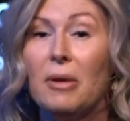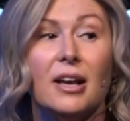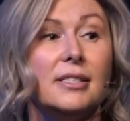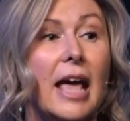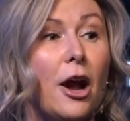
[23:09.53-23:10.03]

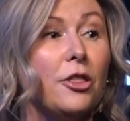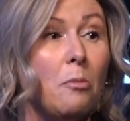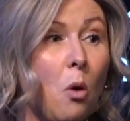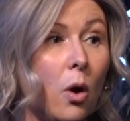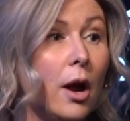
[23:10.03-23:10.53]
because they are
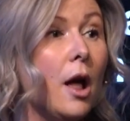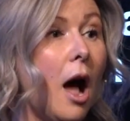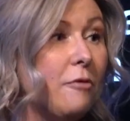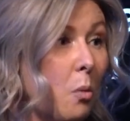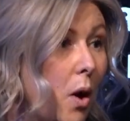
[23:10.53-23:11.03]
the more
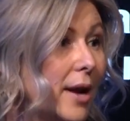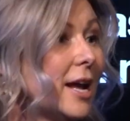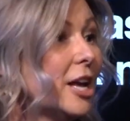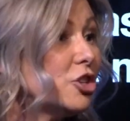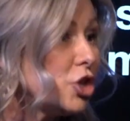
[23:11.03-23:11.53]
of the one in